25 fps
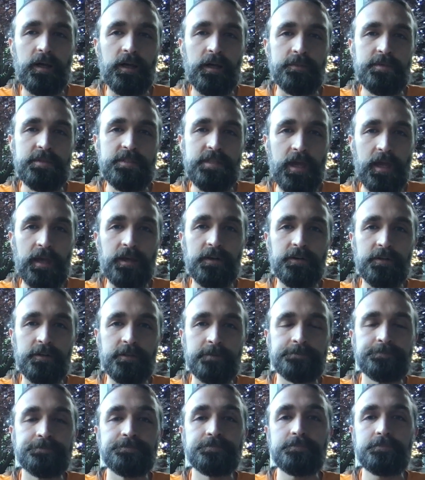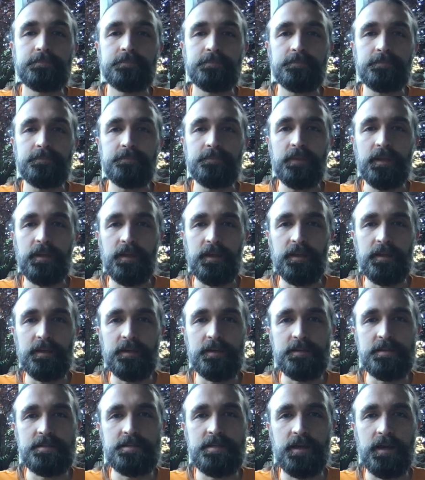cycle
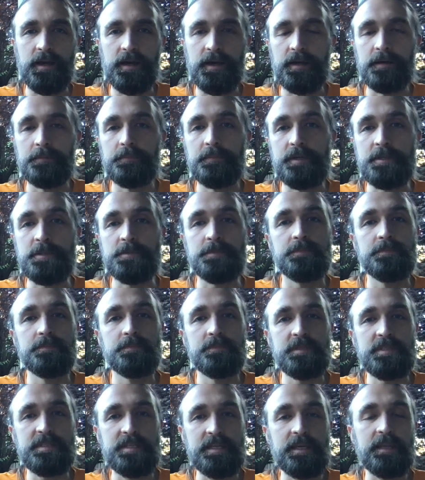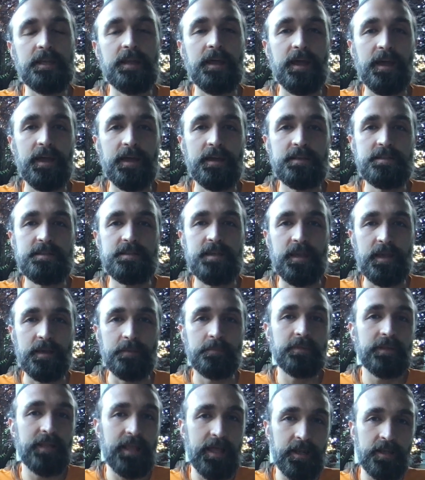is seen as a
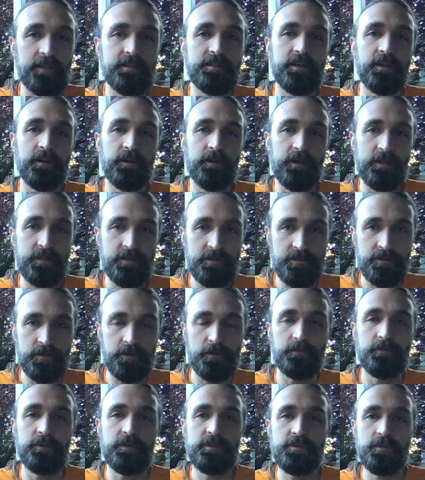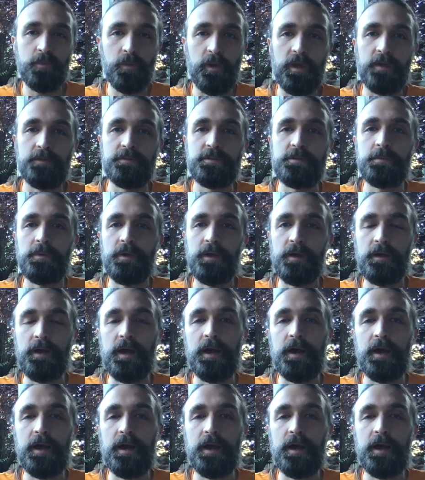planetary service wave spell.